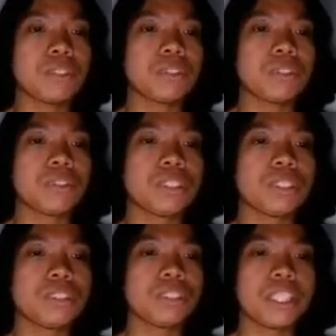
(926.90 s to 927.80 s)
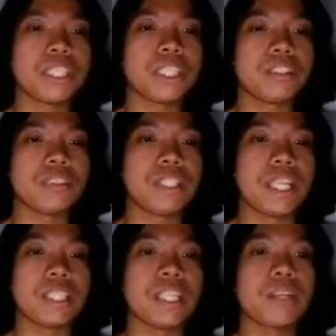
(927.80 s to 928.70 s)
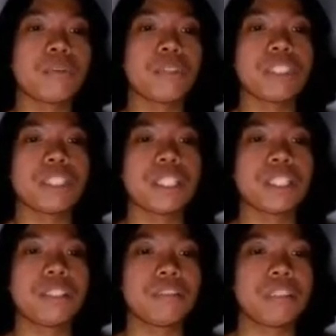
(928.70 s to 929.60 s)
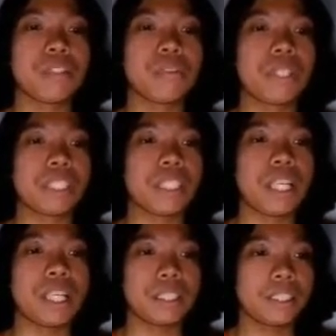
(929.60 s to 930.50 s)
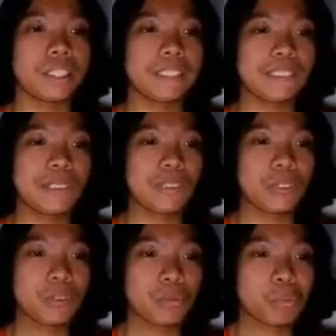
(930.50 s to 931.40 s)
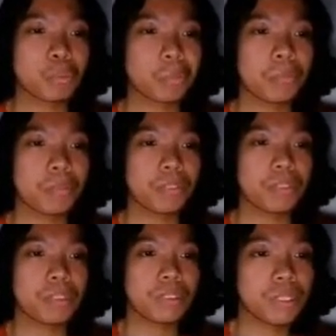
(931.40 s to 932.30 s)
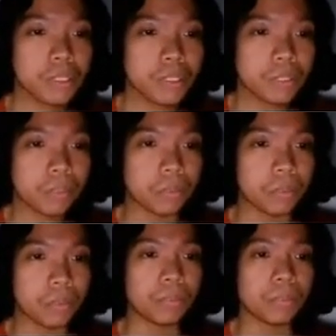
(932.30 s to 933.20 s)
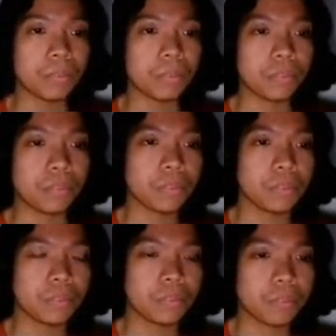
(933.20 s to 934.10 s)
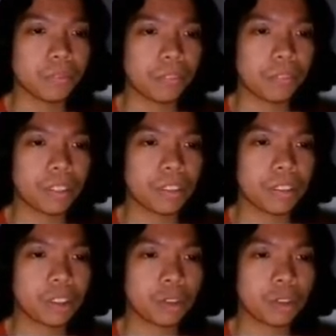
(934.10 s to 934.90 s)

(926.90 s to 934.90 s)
All right, cool. No, so that's let's check it out. Are you? Is this your final answer?